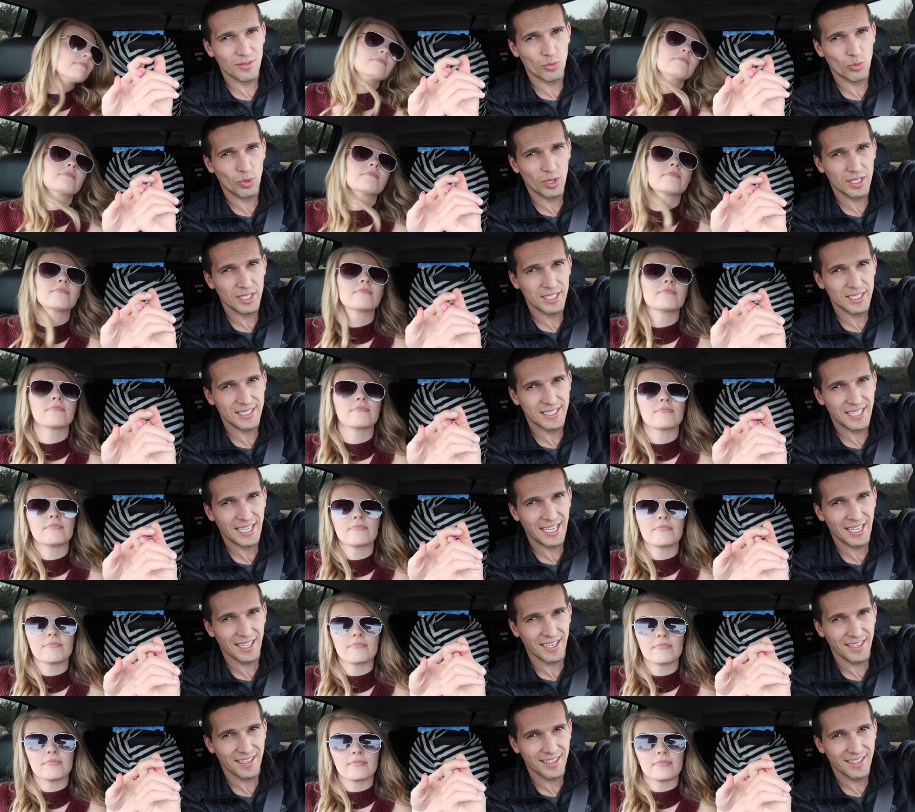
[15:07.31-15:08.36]
Speaker 1: of one to
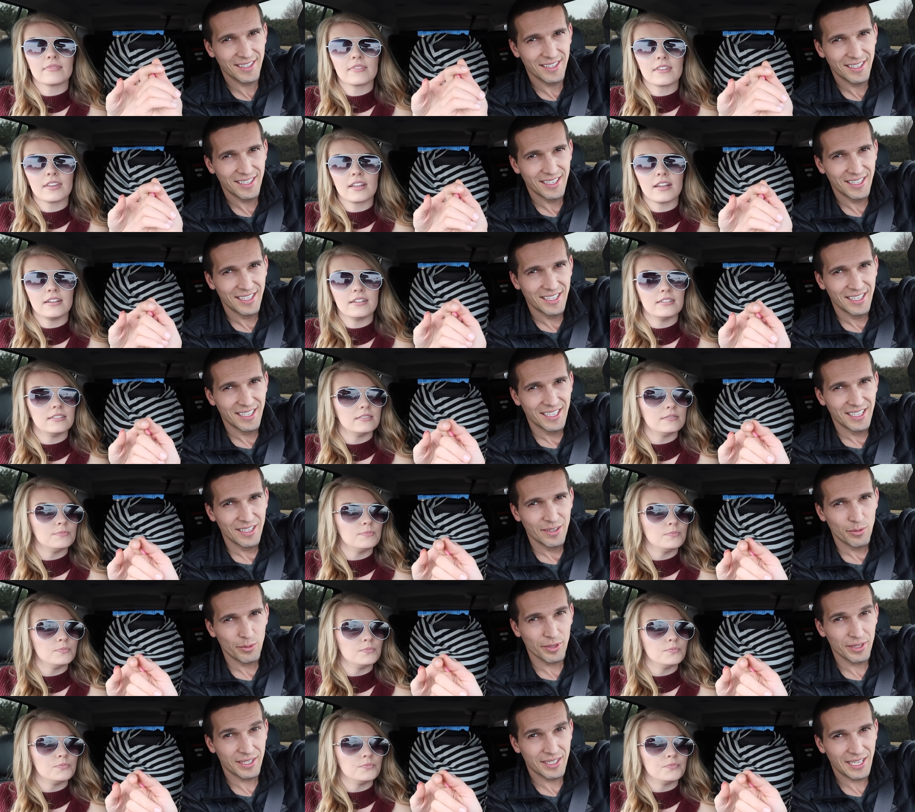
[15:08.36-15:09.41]
ten,
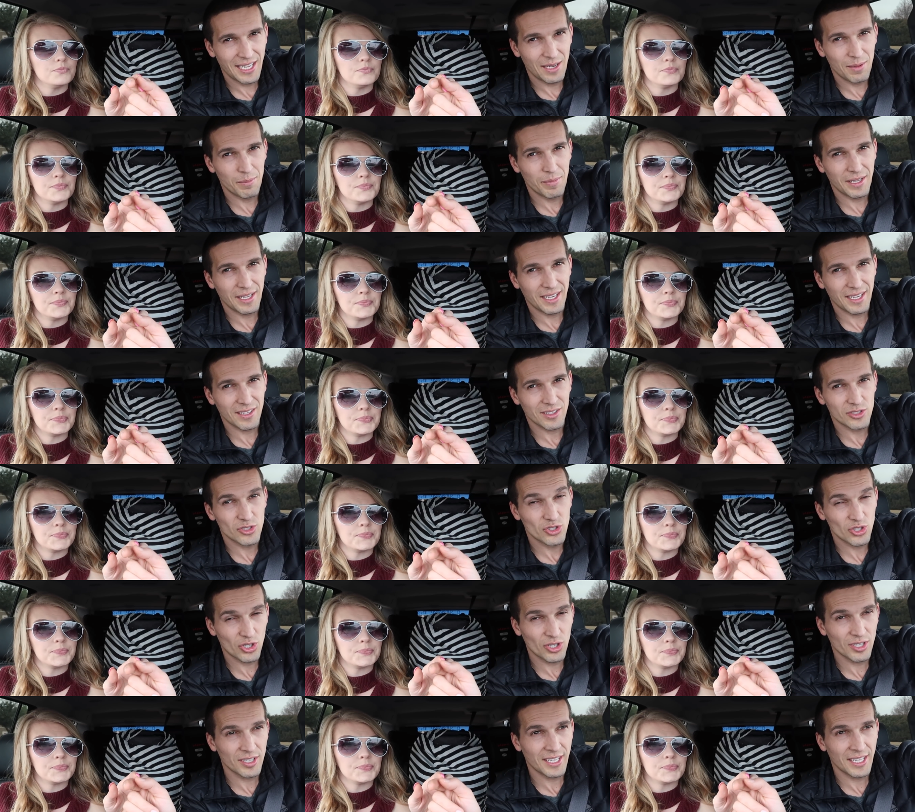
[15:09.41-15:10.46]
with ten being
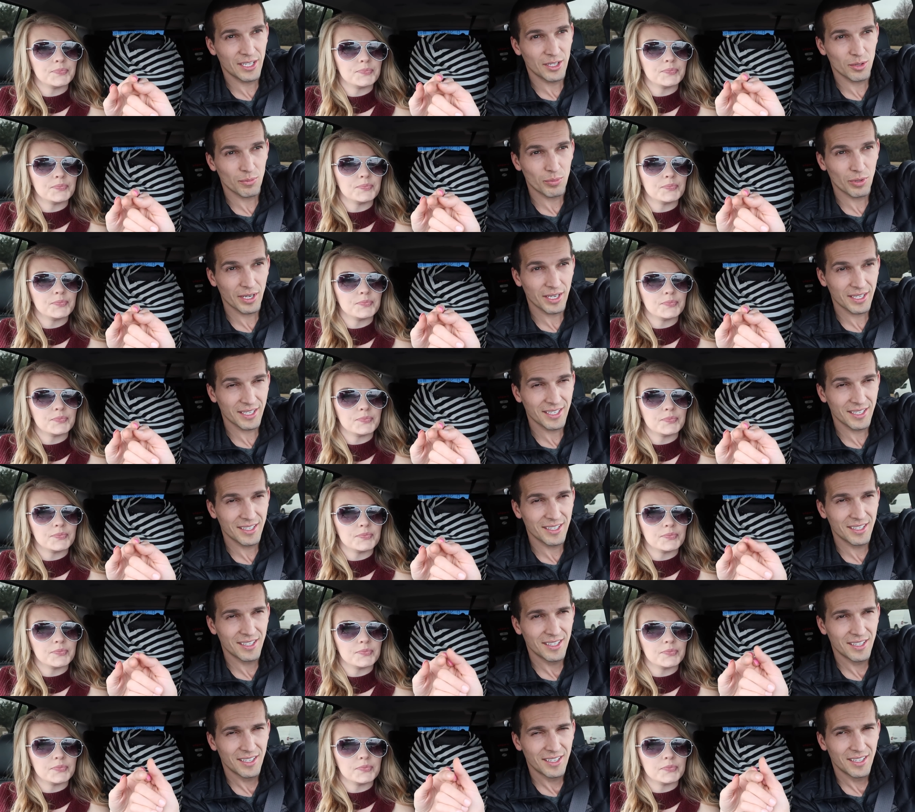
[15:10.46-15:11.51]
certain that you're pregnant,
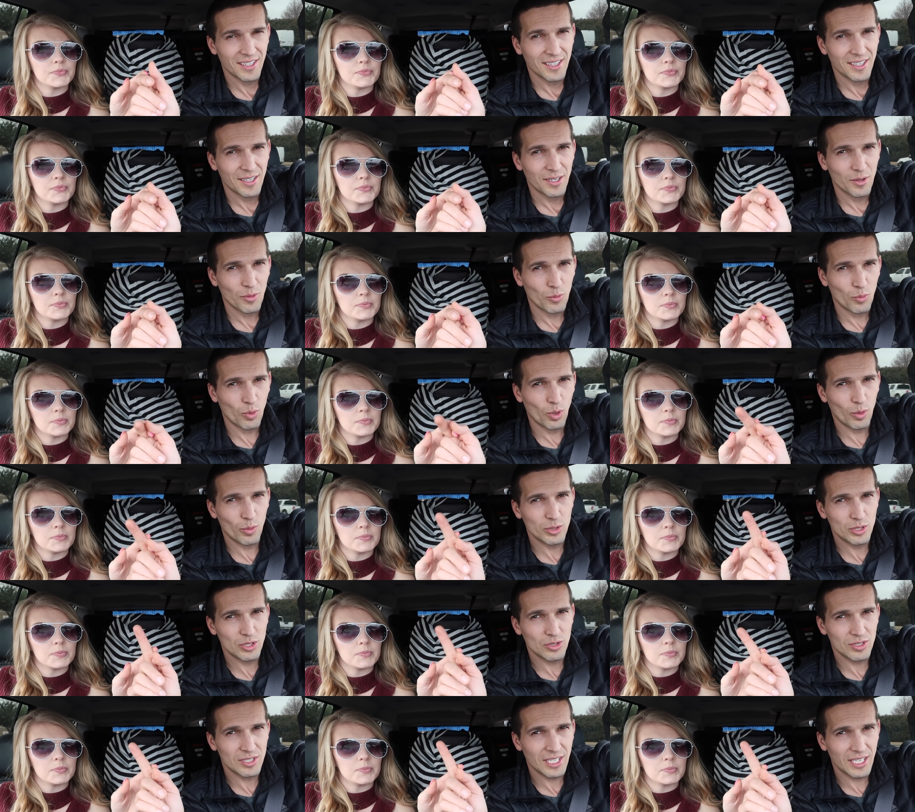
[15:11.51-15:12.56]
what would
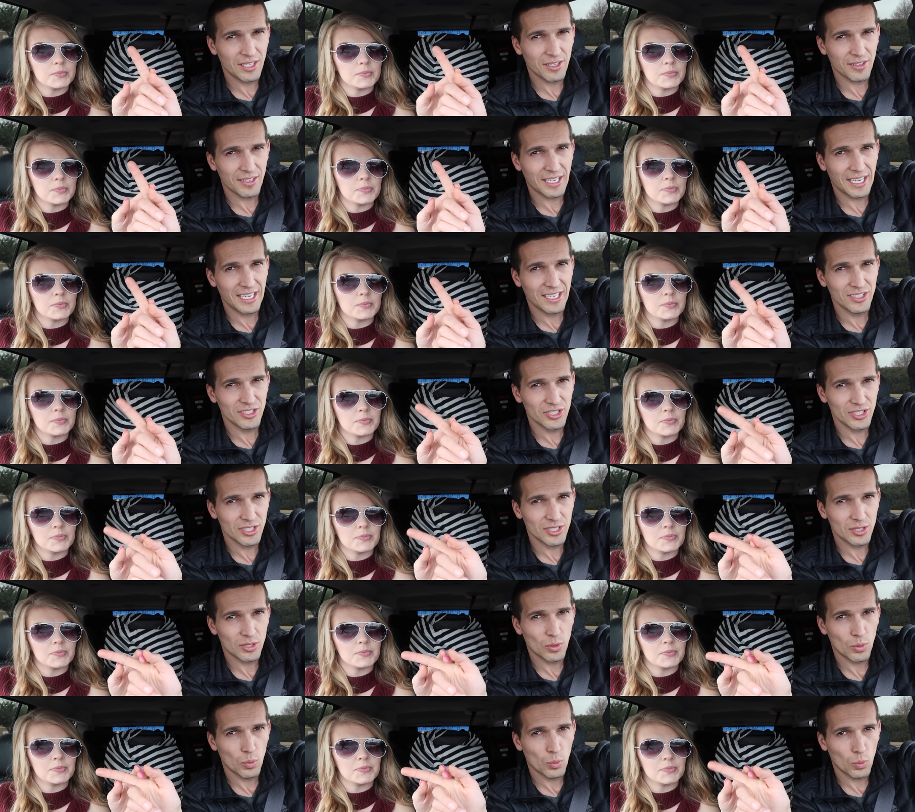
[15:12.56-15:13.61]
you say your gauge
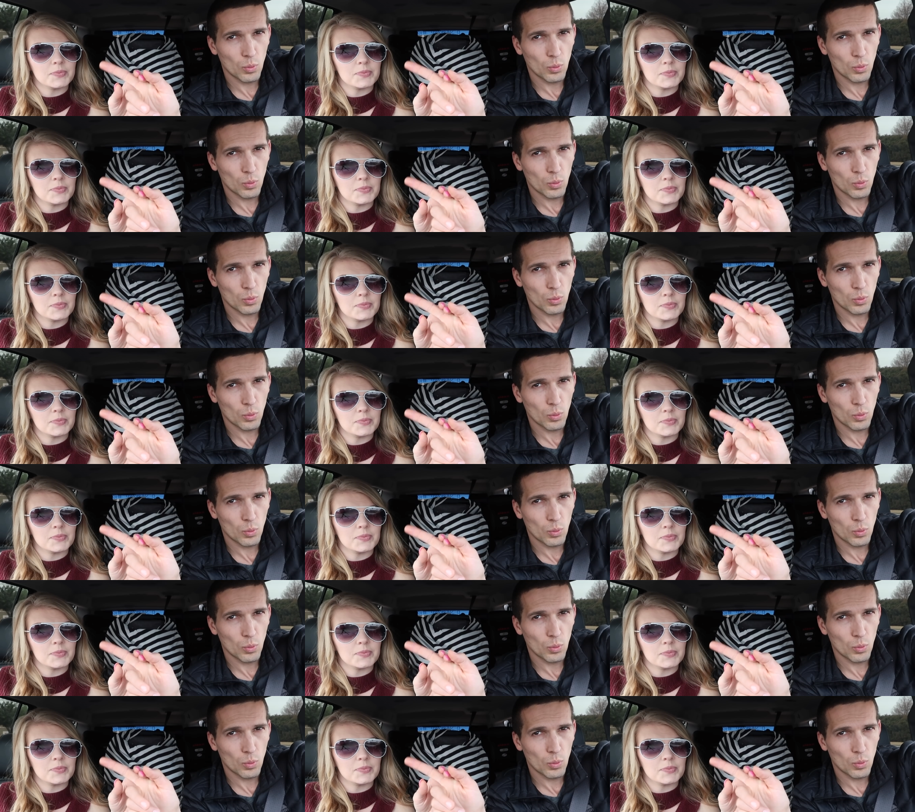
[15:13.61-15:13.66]
is?